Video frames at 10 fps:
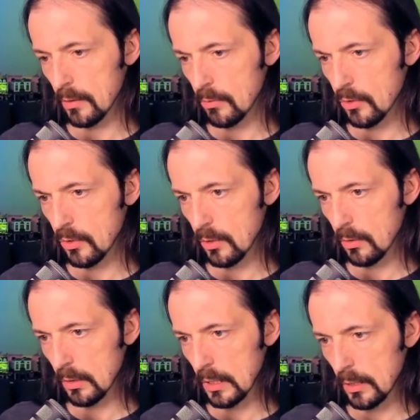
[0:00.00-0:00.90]

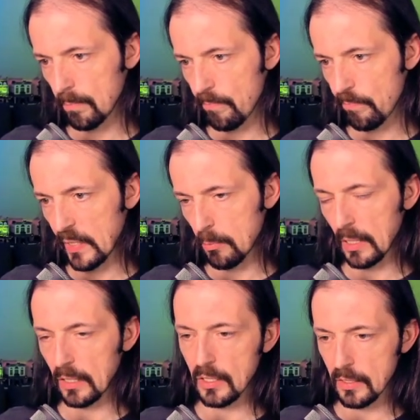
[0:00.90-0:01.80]
So it
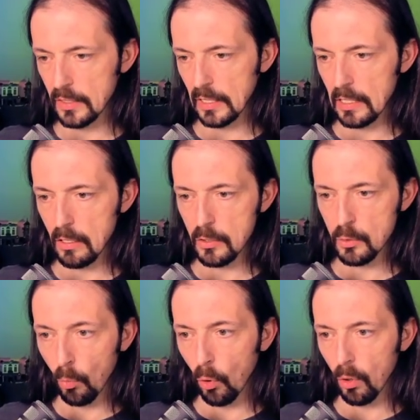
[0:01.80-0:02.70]
makes sense that it is
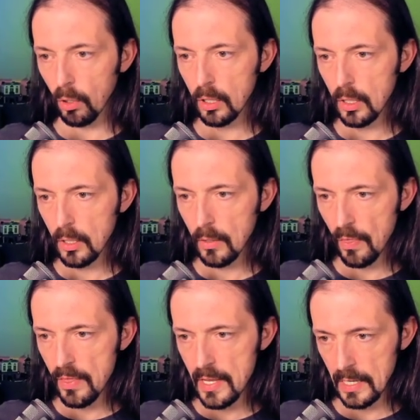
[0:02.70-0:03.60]
more
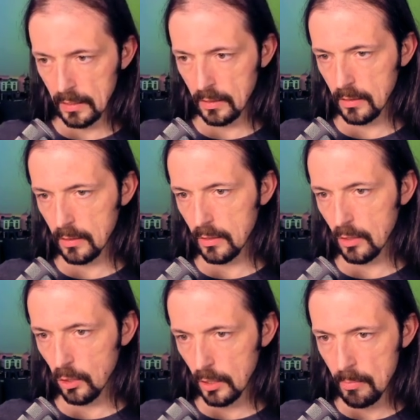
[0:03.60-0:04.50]
than the
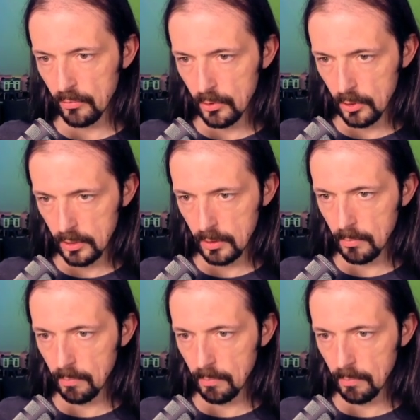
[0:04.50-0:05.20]
non-AMP version.